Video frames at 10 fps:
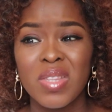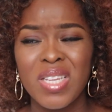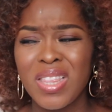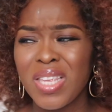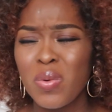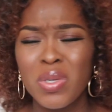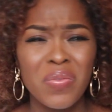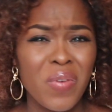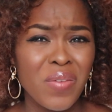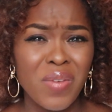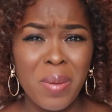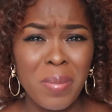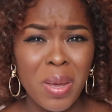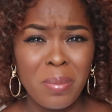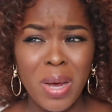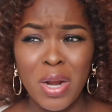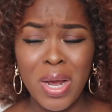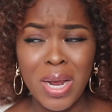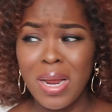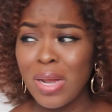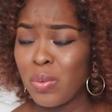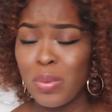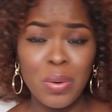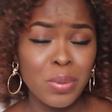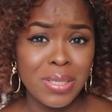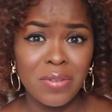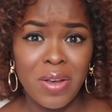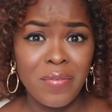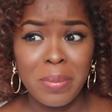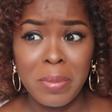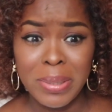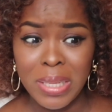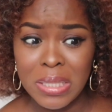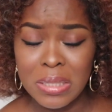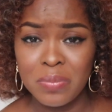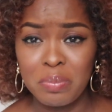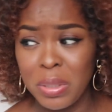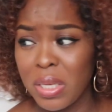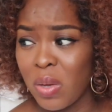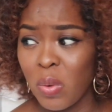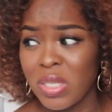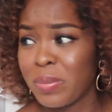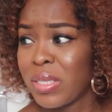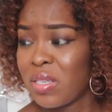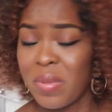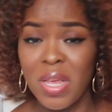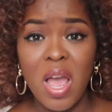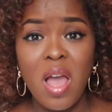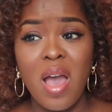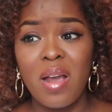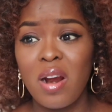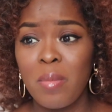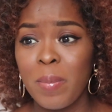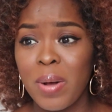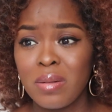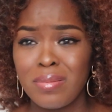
I think it was 5 mm. I don't want to say 5 mm and then it's bigger than what it's meant to be. I can't remember.